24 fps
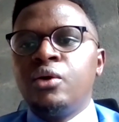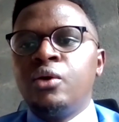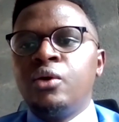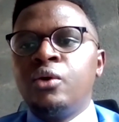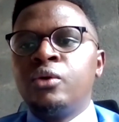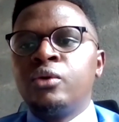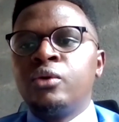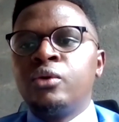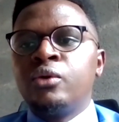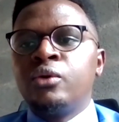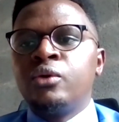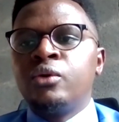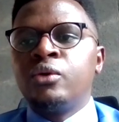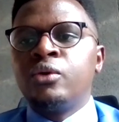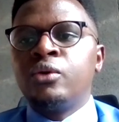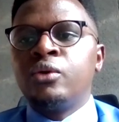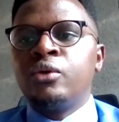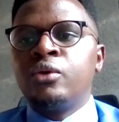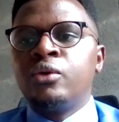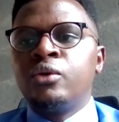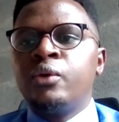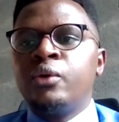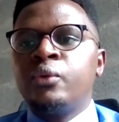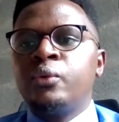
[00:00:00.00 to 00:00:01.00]
on
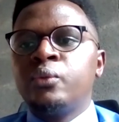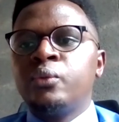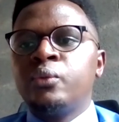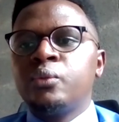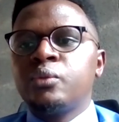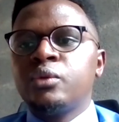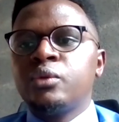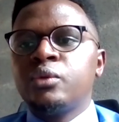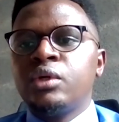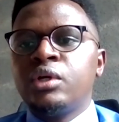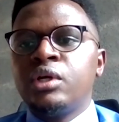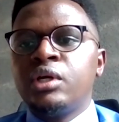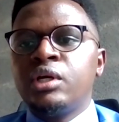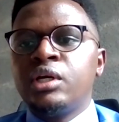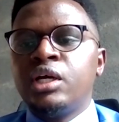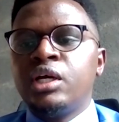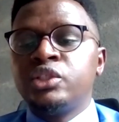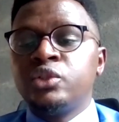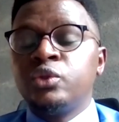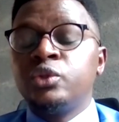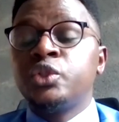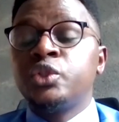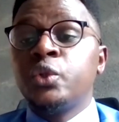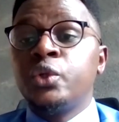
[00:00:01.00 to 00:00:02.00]
how,
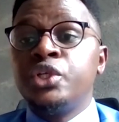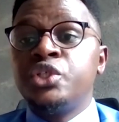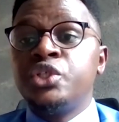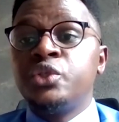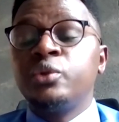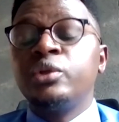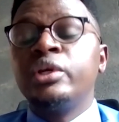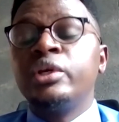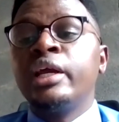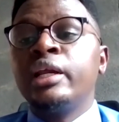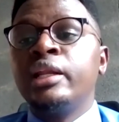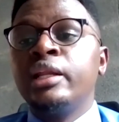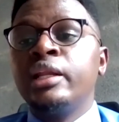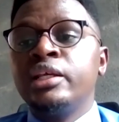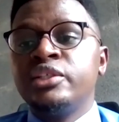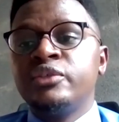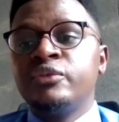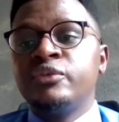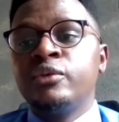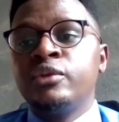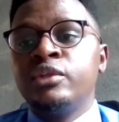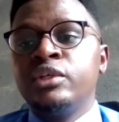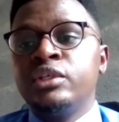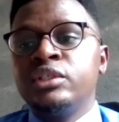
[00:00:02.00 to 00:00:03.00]
has also issued guidelines
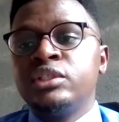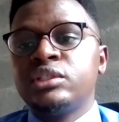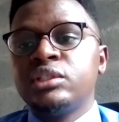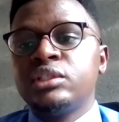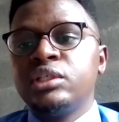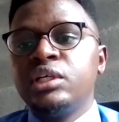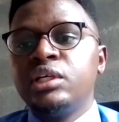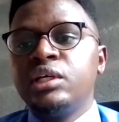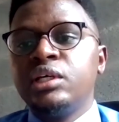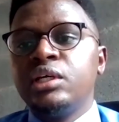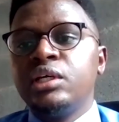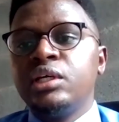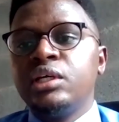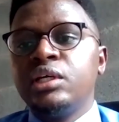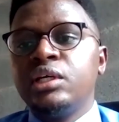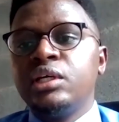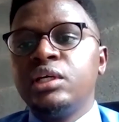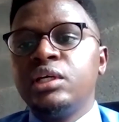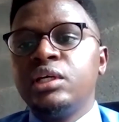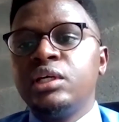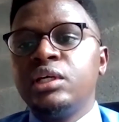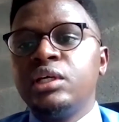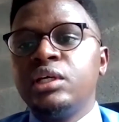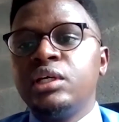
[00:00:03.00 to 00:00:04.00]
for this,
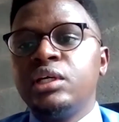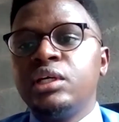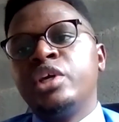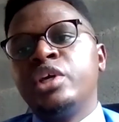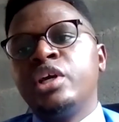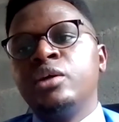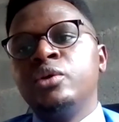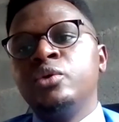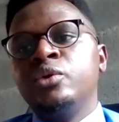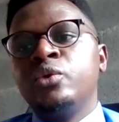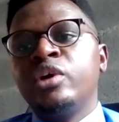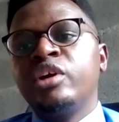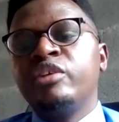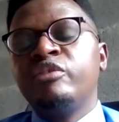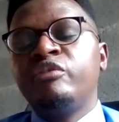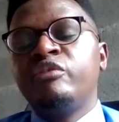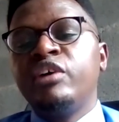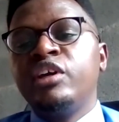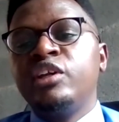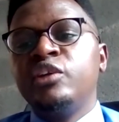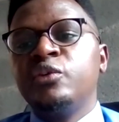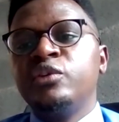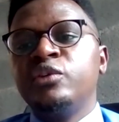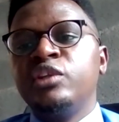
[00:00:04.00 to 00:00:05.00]
which you can
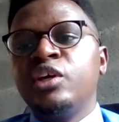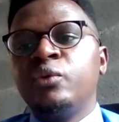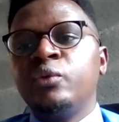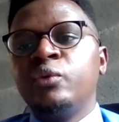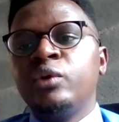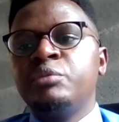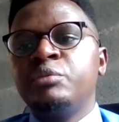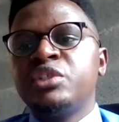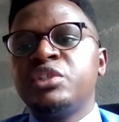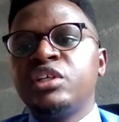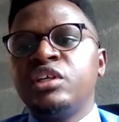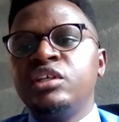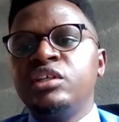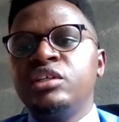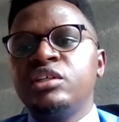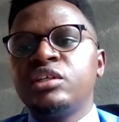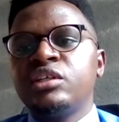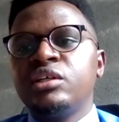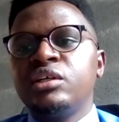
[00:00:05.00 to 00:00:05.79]
find on their website.